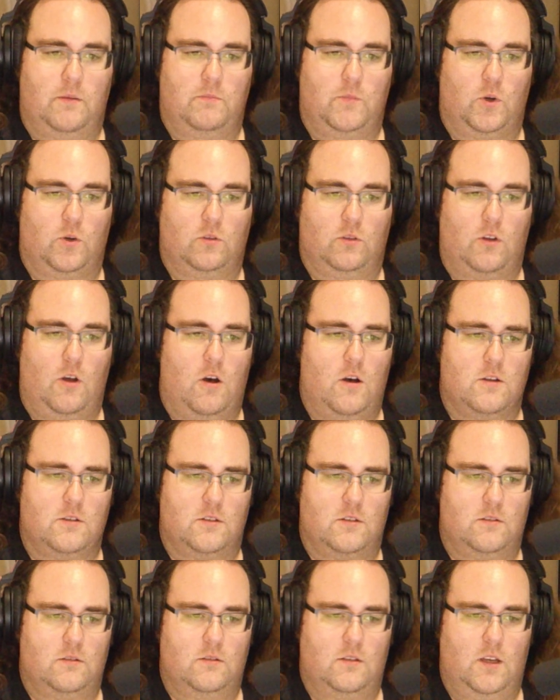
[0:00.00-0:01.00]
or
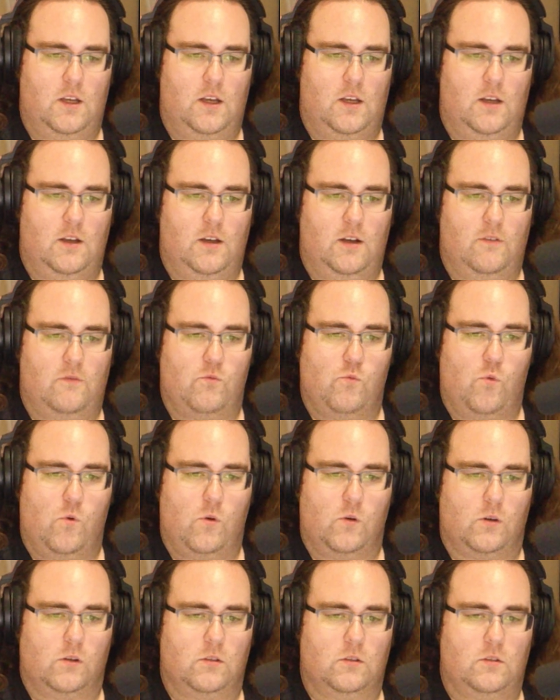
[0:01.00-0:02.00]
laws of war.